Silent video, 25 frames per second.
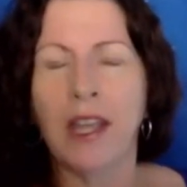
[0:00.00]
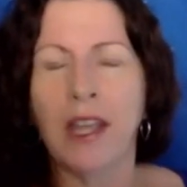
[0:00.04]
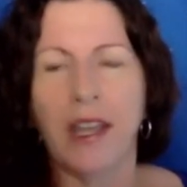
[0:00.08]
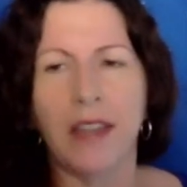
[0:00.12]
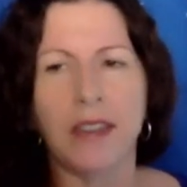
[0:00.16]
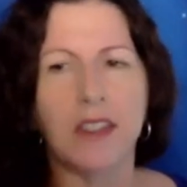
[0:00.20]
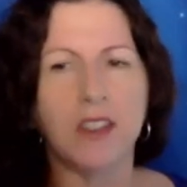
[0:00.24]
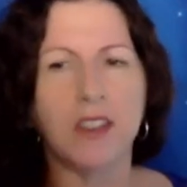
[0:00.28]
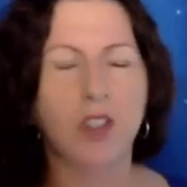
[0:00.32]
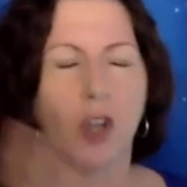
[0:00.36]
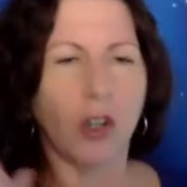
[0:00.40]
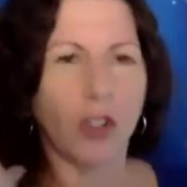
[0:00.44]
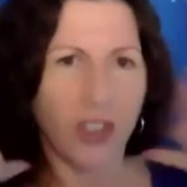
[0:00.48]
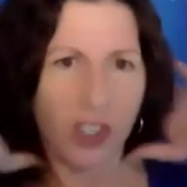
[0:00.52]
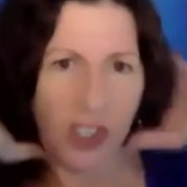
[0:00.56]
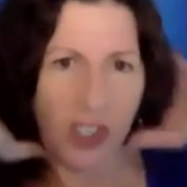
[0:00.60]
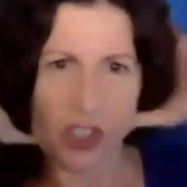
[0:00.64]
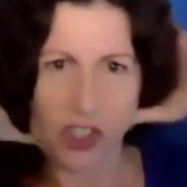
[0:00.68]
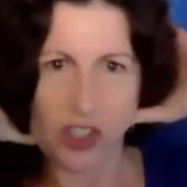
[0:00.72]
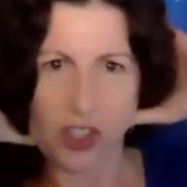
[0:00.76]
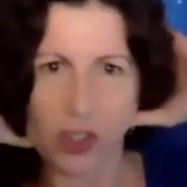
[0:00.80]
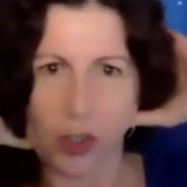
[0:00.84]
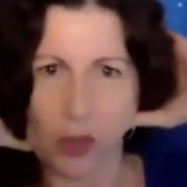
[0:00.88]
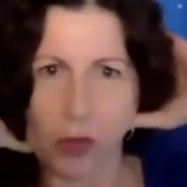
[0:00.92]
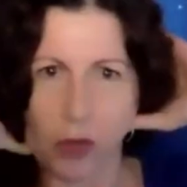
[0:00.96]
And the doctor
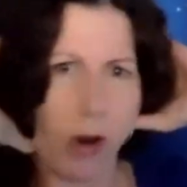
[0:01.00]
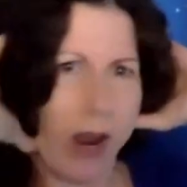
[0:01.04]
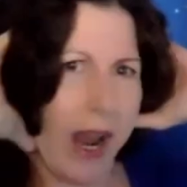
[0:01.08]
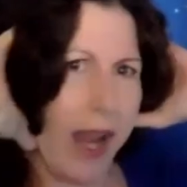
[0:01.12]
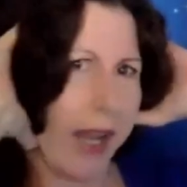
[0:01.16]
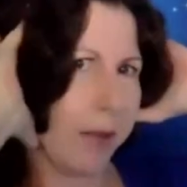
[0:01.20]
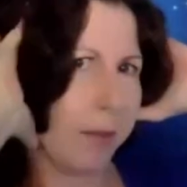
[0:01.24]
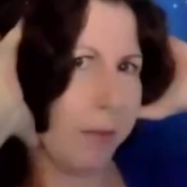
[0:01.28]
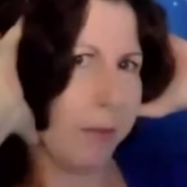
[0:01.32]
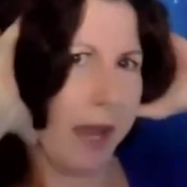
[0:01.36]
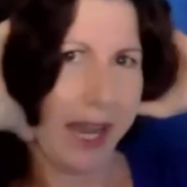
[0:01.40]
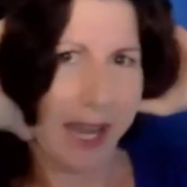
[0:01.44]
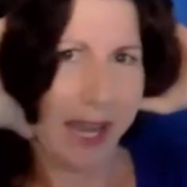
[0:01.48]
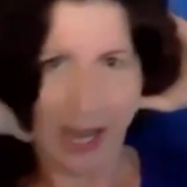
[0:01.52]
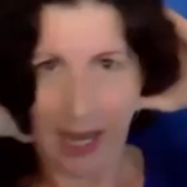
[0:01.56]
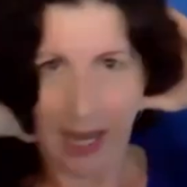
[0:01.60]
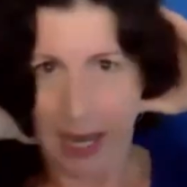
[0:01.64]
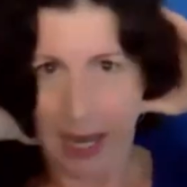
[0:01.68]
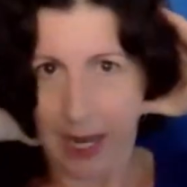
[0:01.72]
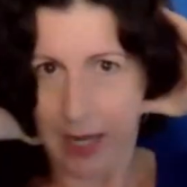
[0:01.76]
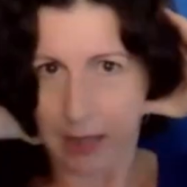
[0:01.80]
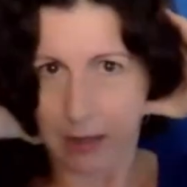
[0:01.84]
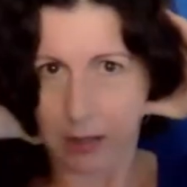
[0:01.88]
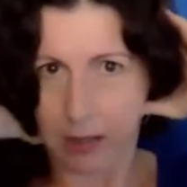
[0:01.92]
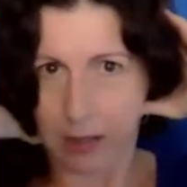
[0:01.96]
used to crack my
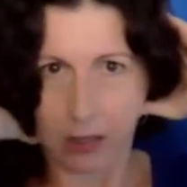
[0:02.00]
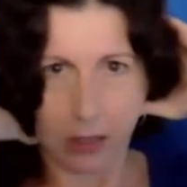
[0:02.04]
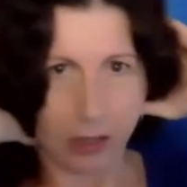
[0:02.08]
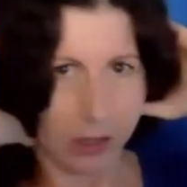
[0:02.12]
head.